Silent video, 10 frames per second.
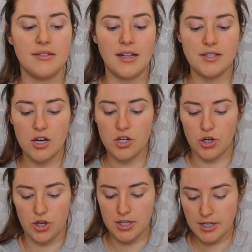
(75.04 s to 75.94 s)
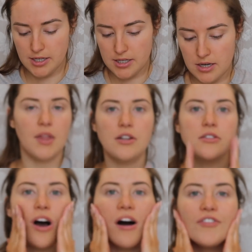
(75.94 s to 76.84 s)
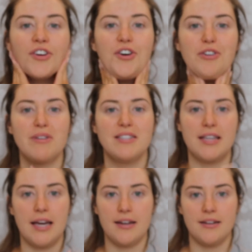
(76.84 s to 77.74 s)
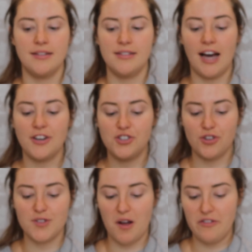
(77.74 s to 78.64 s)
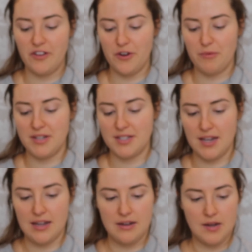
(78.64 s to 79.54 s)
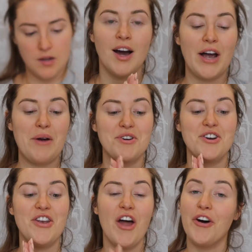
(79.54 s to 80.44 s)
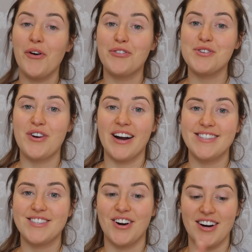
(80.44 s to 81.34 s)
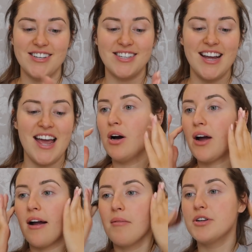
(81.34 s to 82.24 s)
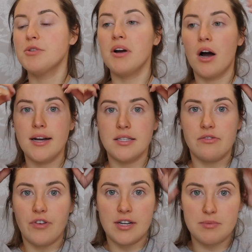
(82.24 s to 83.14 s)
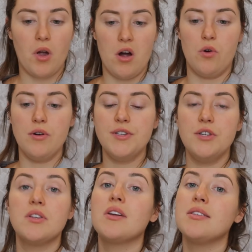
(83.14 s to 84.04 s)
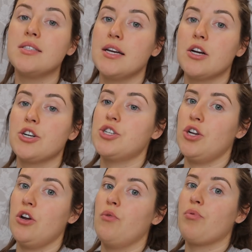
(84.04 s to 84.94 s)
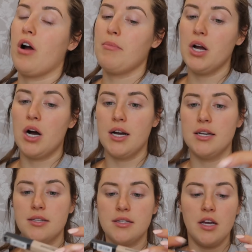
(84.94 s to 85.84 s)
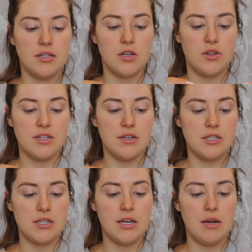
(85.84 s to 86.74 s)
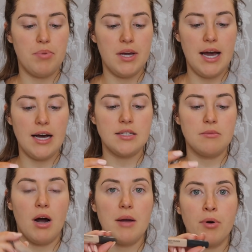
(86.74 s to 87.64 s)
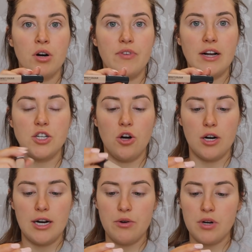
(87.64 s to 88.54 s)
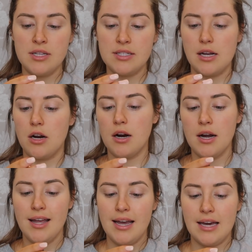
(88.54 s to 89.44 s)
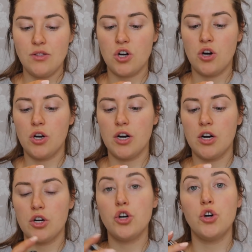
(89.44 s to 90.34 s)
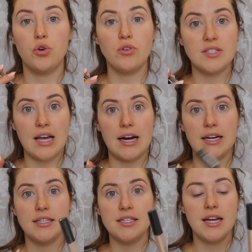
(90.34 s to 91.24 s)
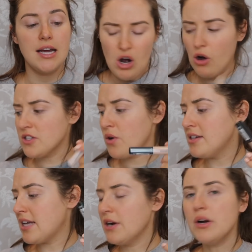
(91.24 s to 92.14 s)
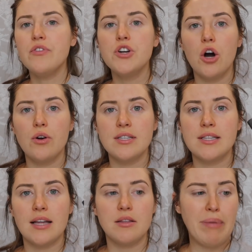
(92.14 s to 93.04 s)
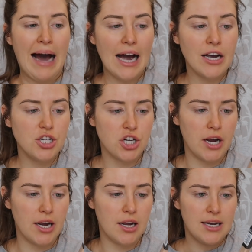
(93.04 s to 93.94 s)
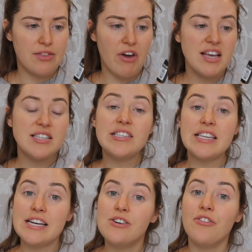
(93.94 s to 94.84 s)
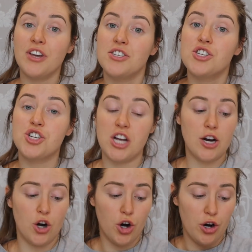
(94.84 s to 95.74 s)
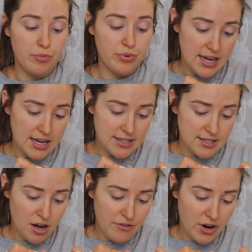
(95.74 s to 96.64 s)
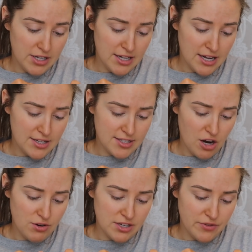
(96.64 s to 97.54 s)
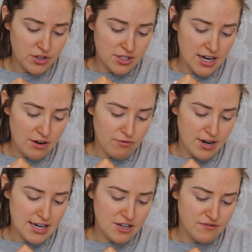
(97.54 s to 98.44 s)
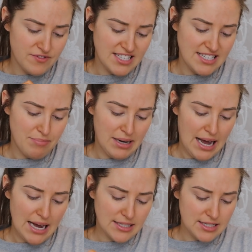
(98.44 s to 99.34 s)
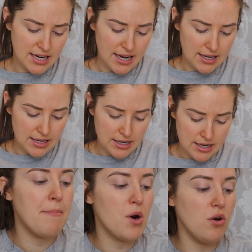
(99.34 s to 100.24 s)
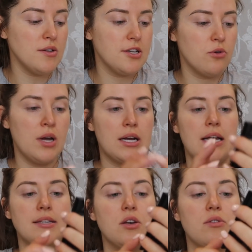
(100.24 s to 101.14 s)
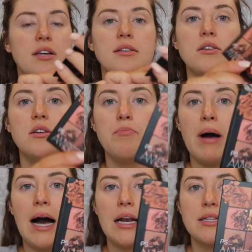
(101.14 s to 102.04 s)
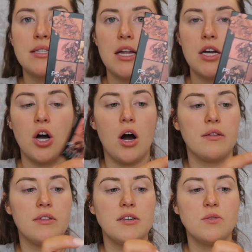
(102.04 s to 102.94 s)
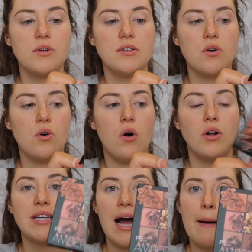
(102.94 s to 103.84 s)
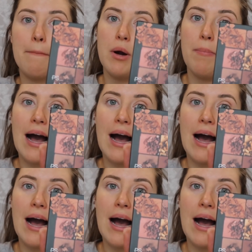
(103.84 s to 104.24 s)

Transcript: That's not good. That does not feel good on my skin. That does not feel good on my skin. Okay, we're not off to a great start. Okay, I'm gonna do my eyes first. But I always use a concealer to prime my eyes. So this is the PS My Perfect Color Liquid Concealer in the color Cool Sand. Also, has anyone ever noticed that the packaging, like they seal this shit up? I find it like so difficult to get rid of the plastic. But also quickly, so these are the palettes that I got. This one is called Amber